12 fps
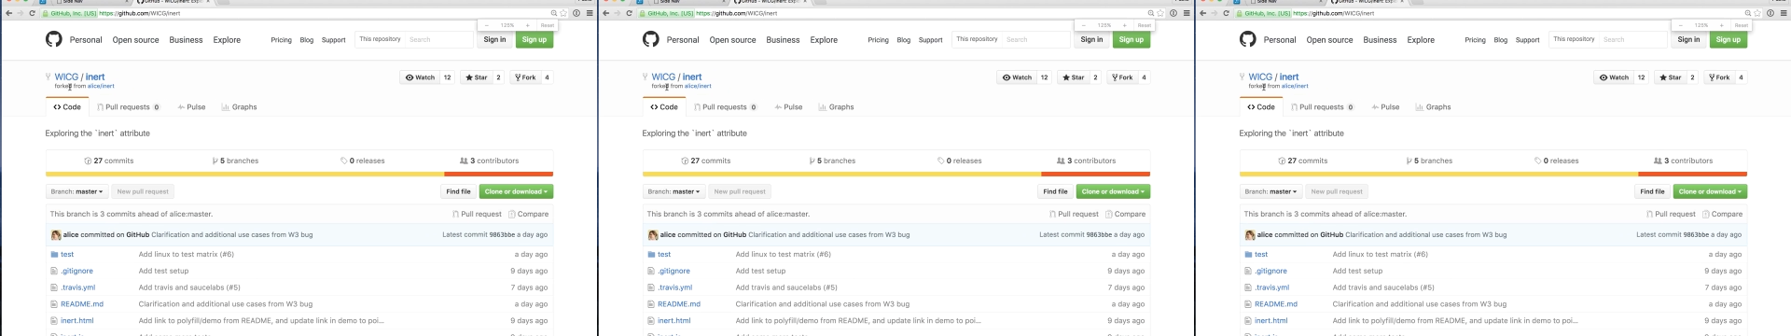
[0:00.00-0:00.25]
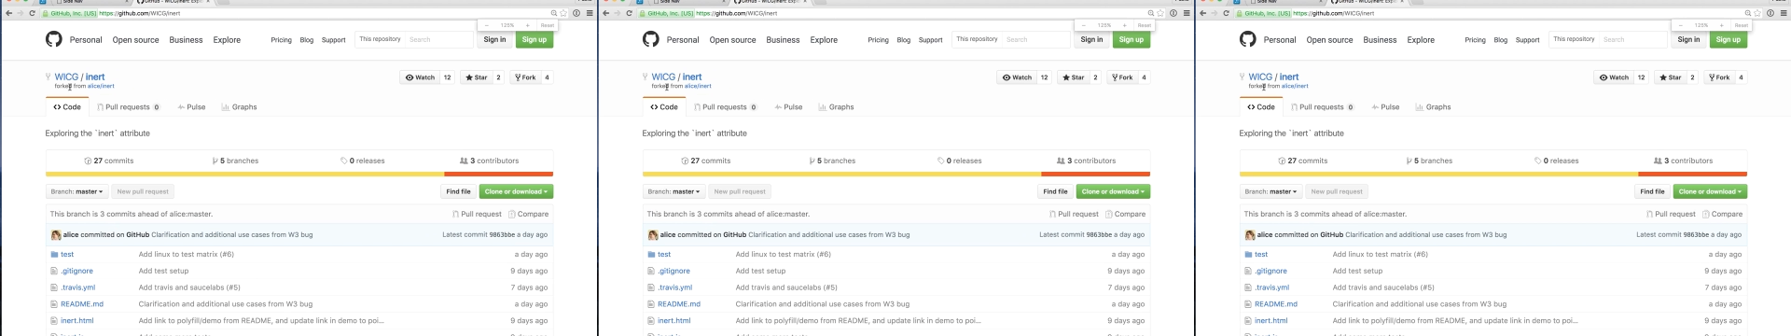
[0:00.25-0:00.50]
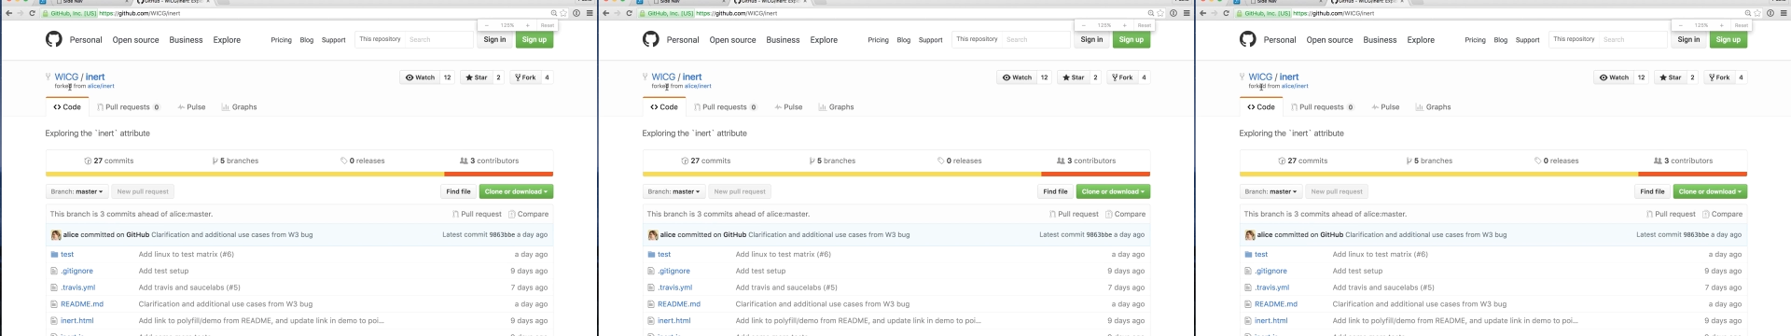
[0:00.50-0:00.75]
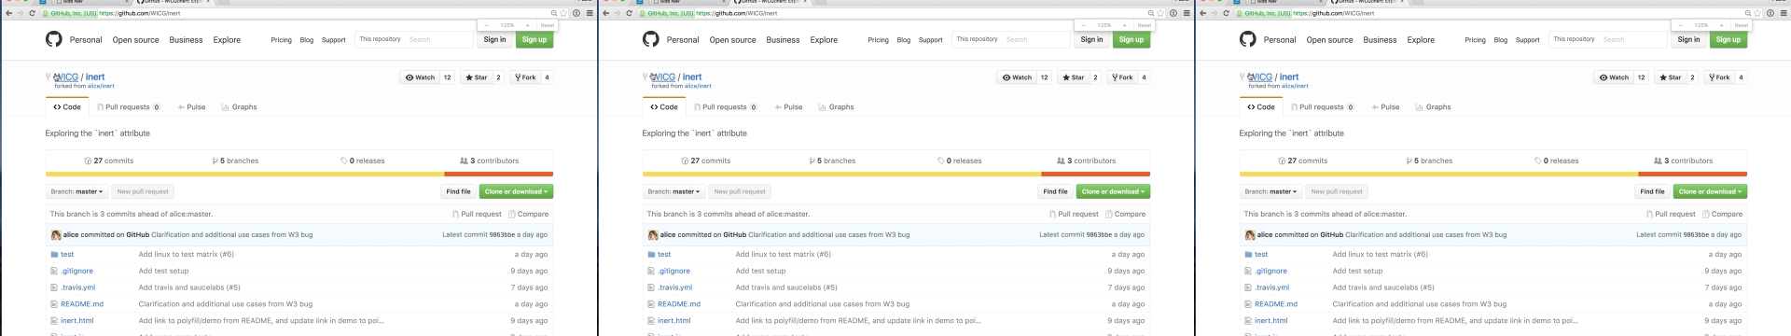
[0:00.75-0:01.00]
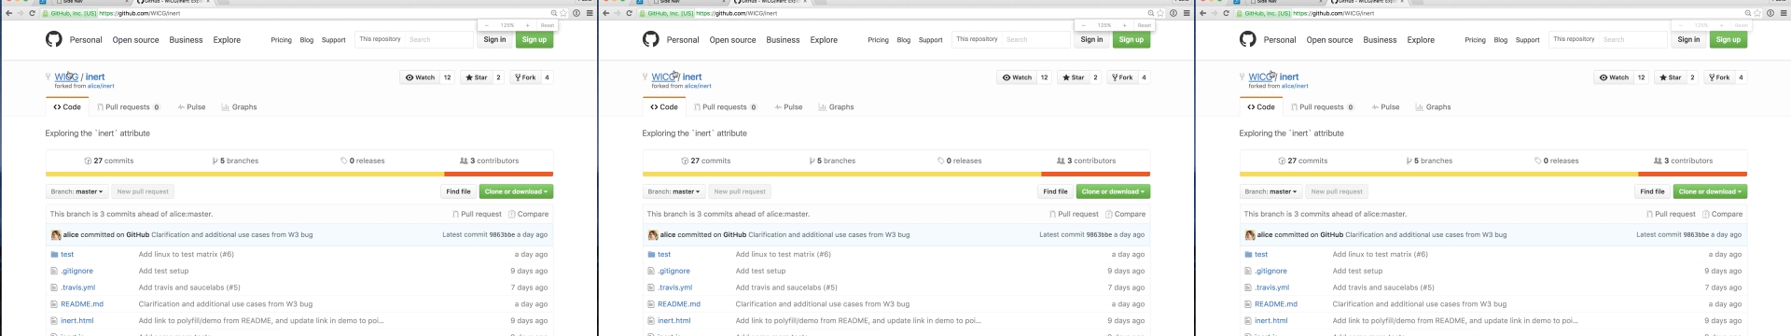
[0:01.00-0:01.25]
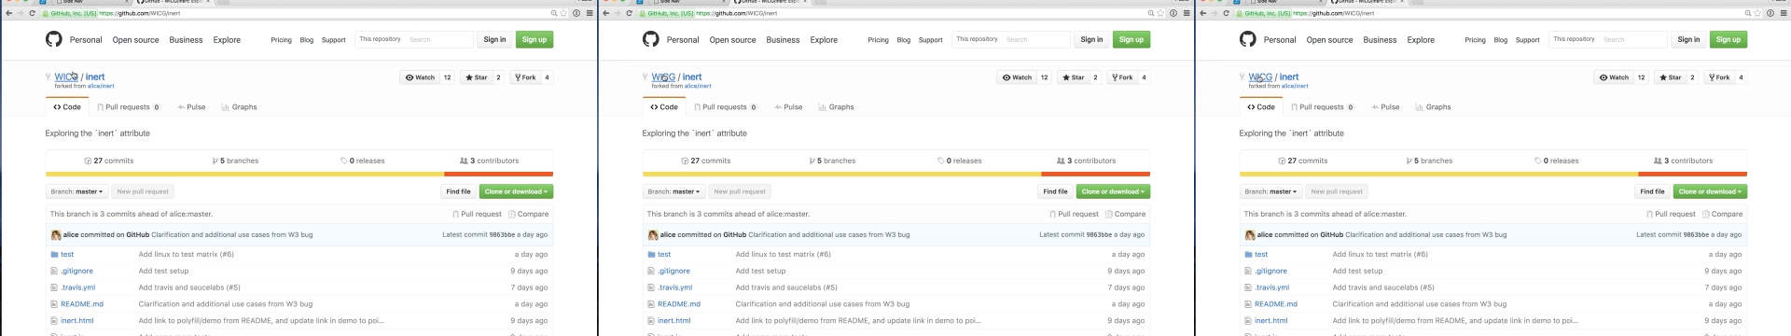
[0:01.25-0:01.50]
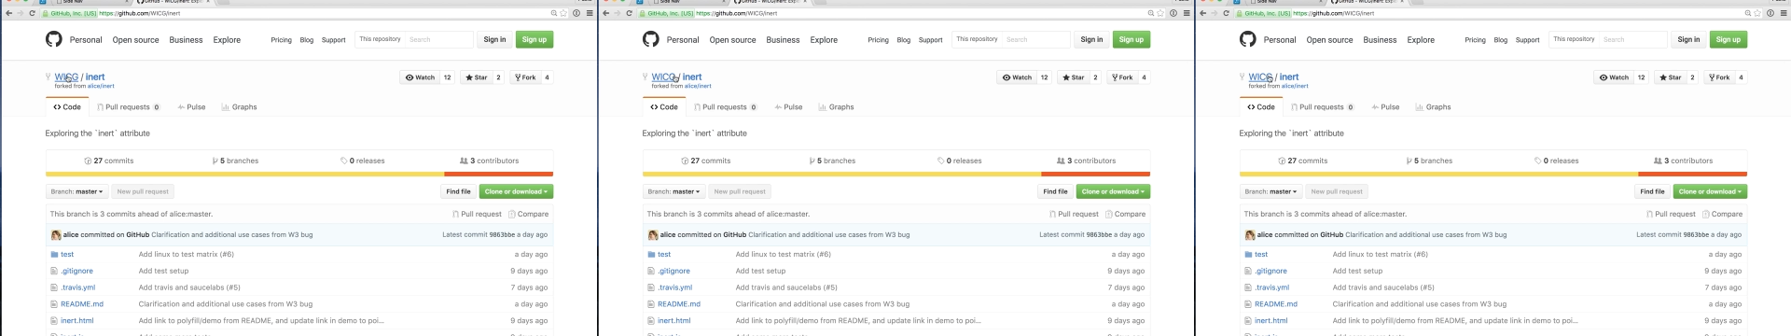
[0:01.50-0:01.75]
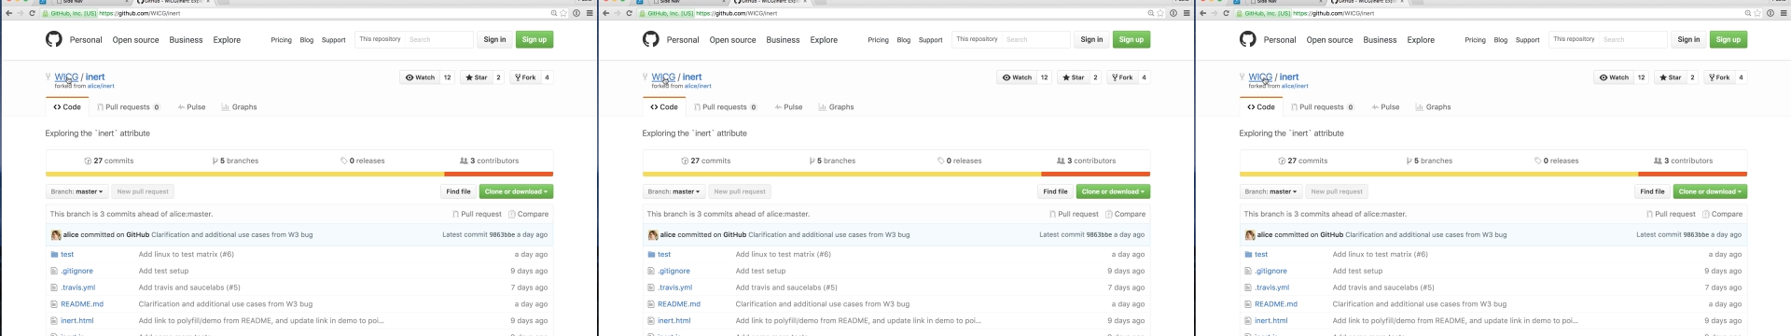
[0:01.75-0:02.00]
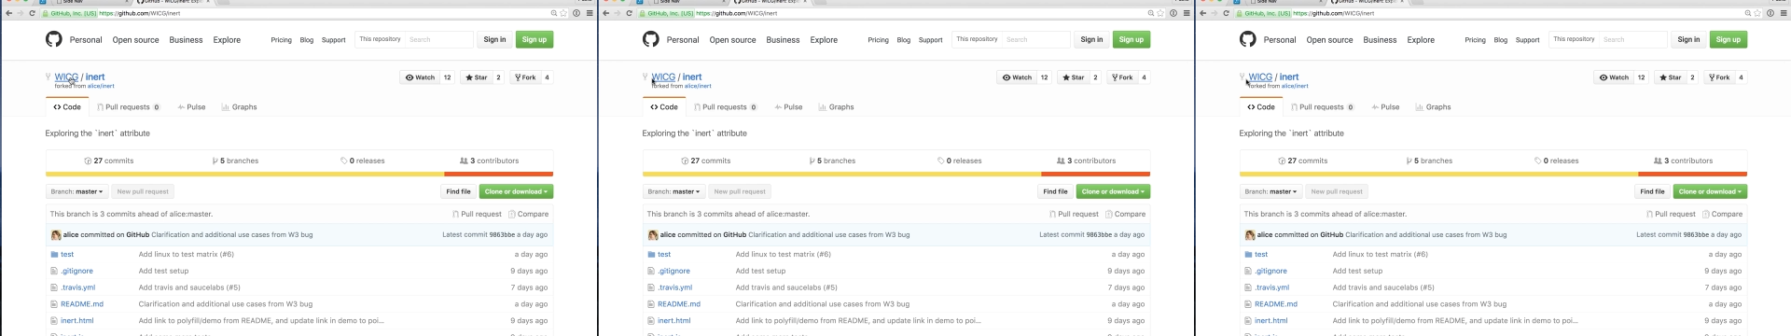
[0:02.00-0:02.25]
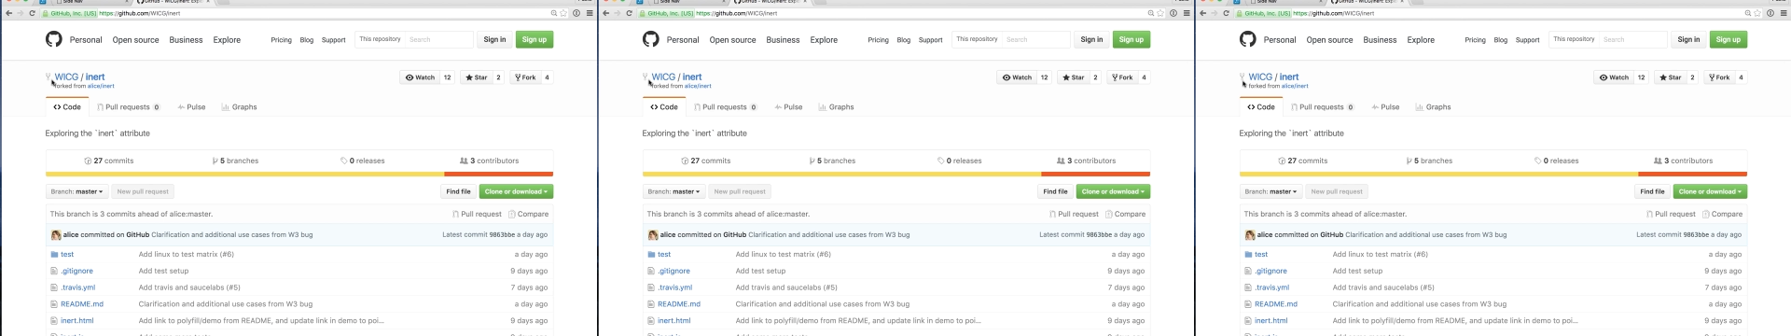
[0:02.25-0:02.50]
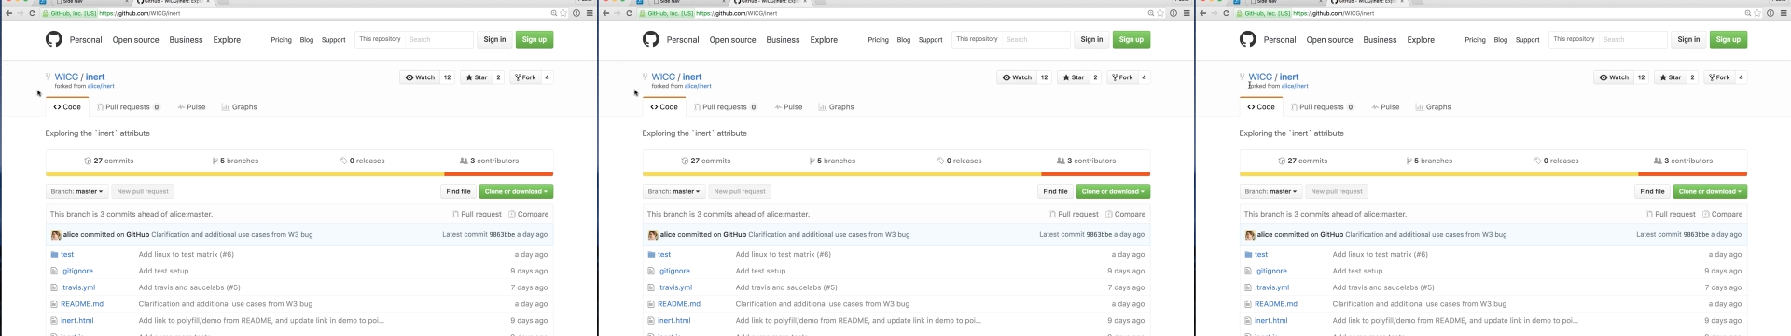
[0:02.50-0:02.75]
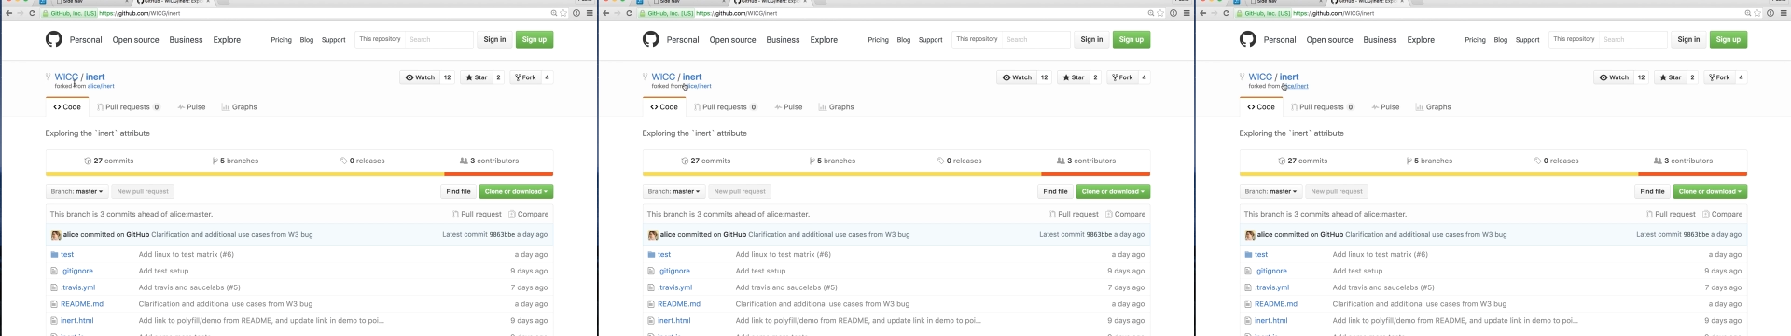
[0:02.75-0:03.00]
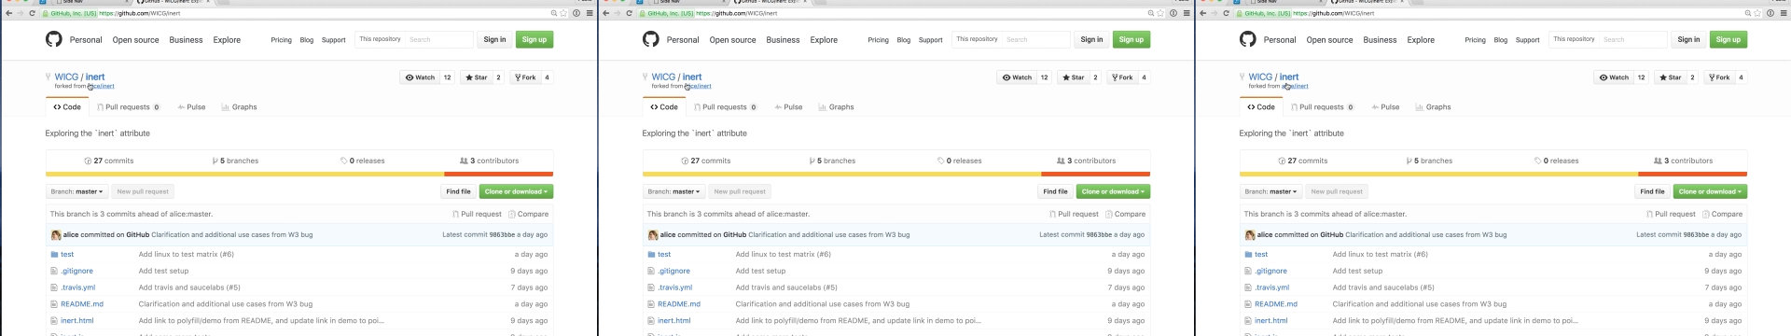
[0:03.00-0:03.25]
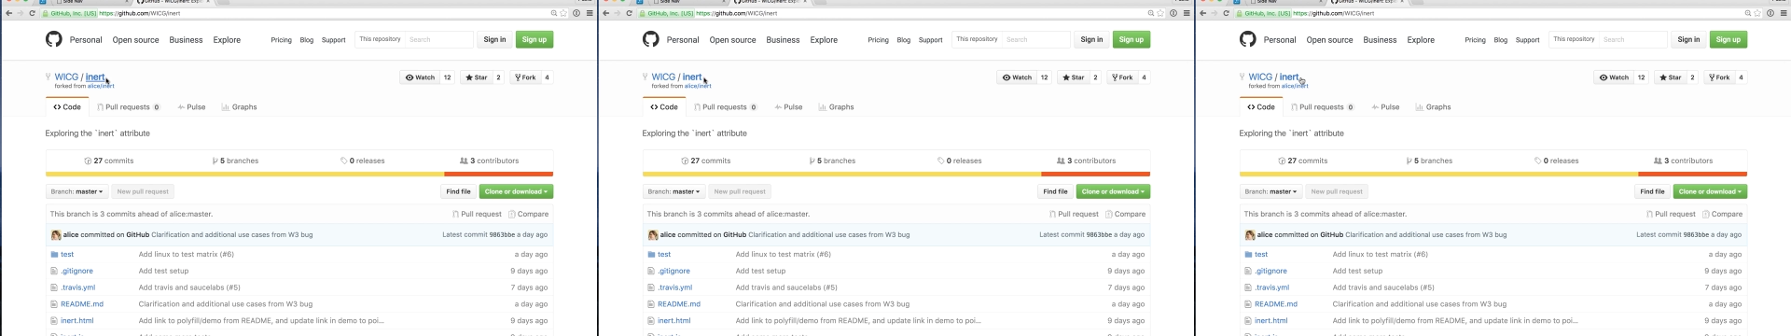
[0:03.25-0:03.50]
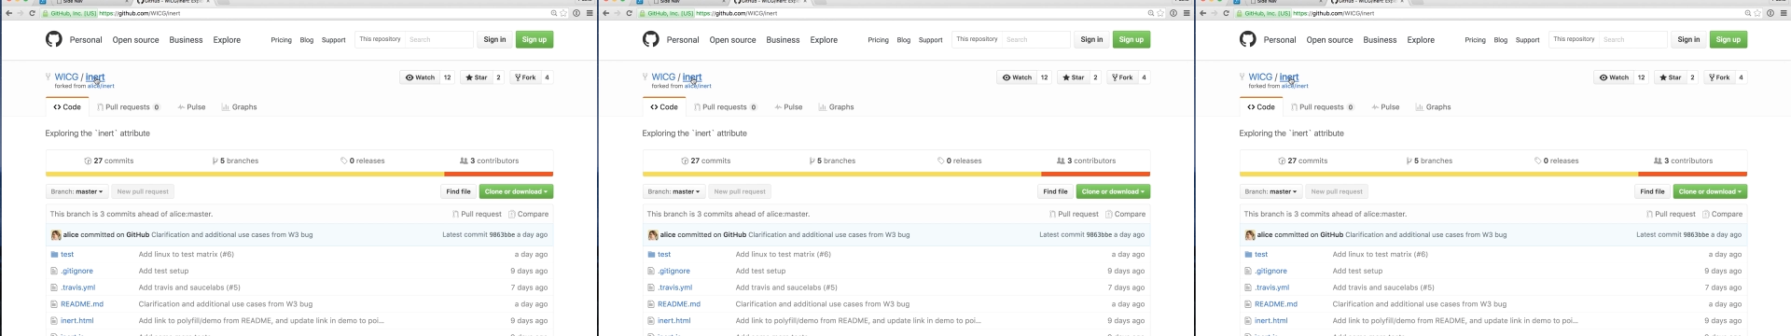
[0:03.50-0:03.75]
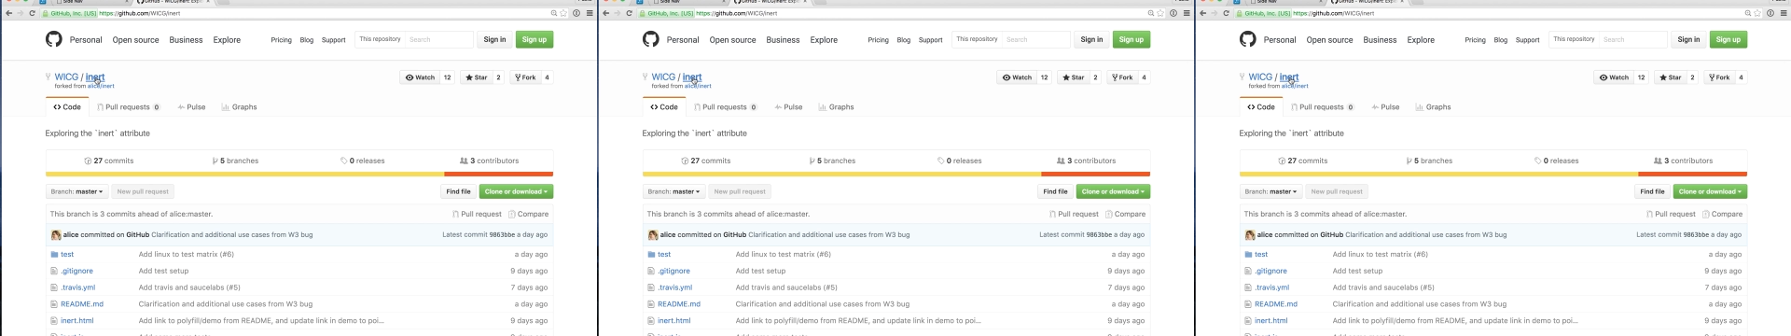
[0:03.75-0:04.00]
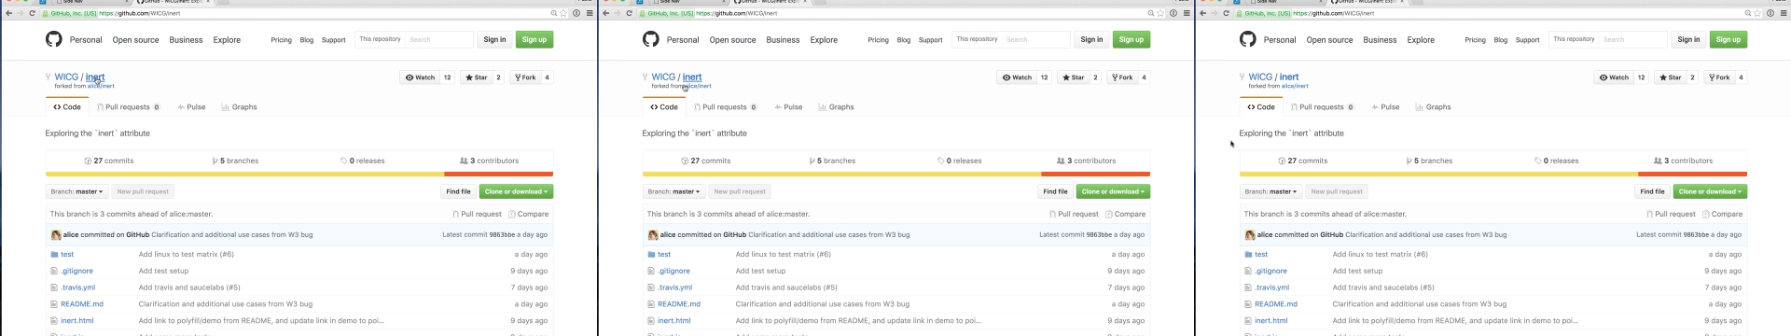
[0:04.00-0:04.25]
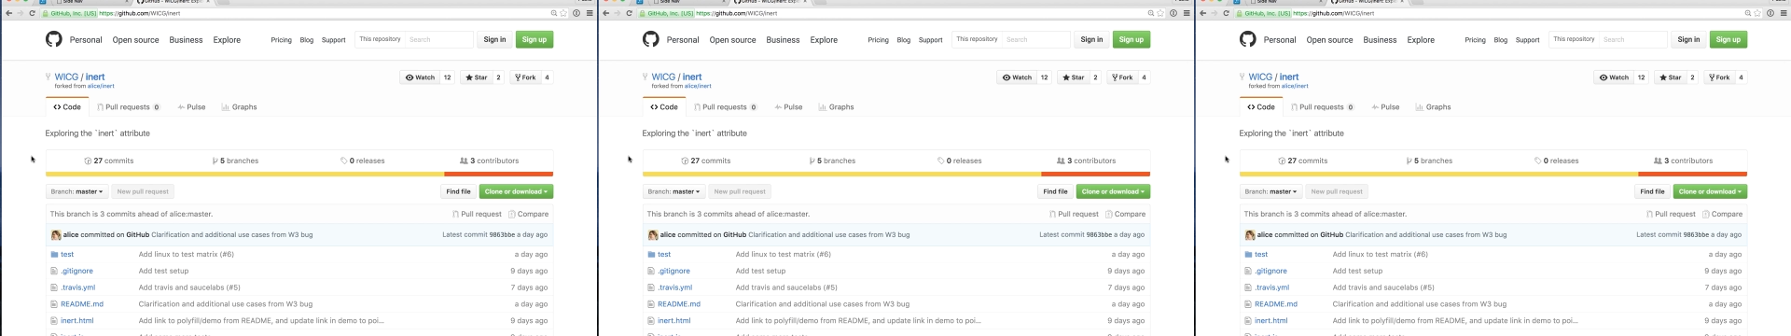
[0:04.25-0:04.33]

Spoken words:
[unreadable: no face in view]